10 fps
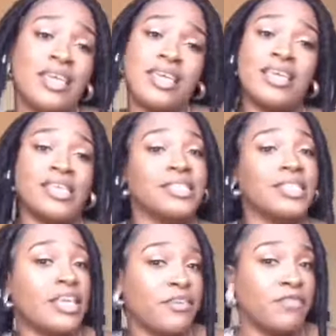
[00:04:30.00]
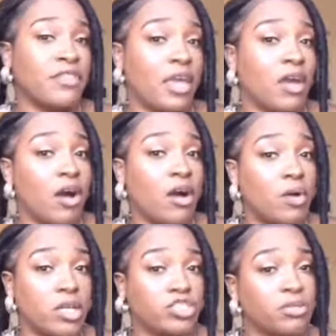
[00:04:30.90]
is if they are
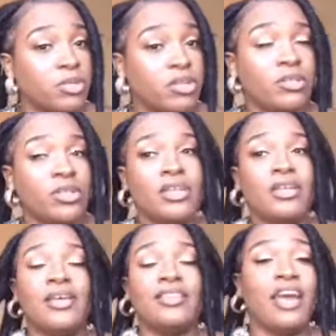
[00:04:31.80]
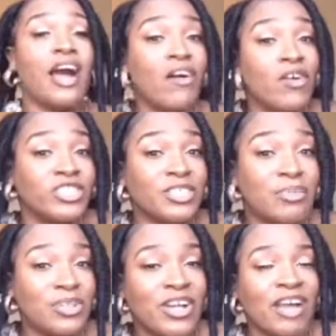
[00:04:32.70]
washable. They are
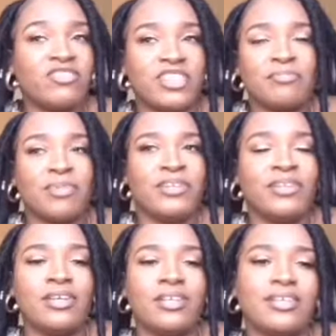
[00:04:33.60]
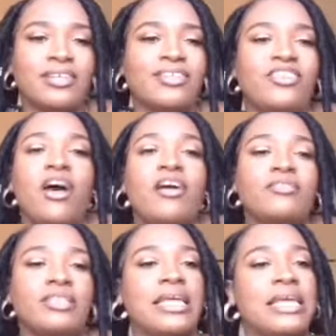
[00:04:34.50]
washable. I've just been not
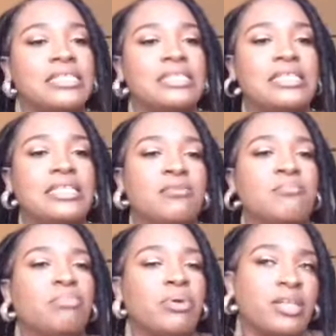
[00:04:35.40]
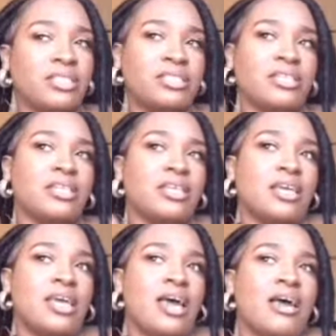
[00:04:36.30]
lazy, but
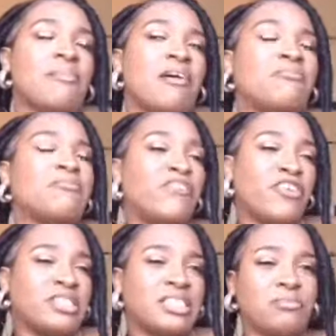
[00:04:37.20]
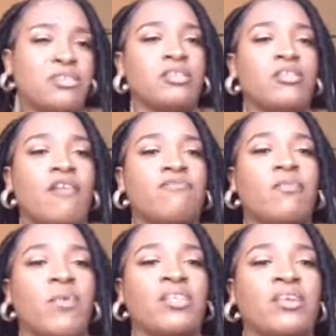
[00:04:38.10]
I've been very skeptical of the
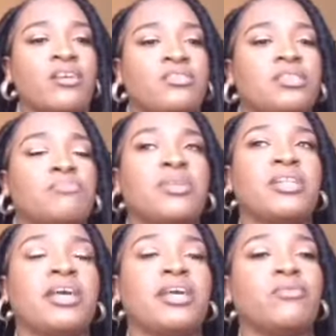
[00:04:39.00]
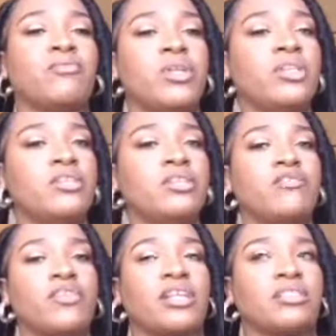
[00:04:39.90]
weather because it's been like windy
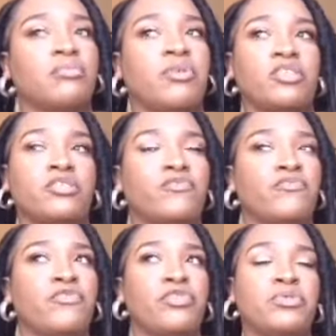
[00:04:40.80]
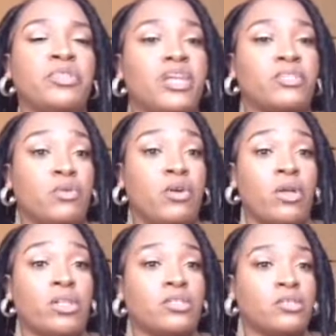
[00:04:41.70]
for like the past few days when I
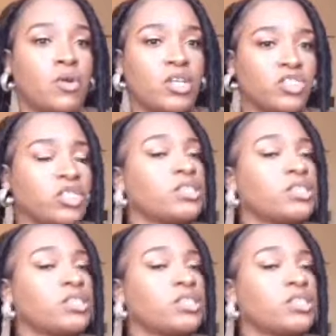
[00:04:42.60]
wanted to wash it.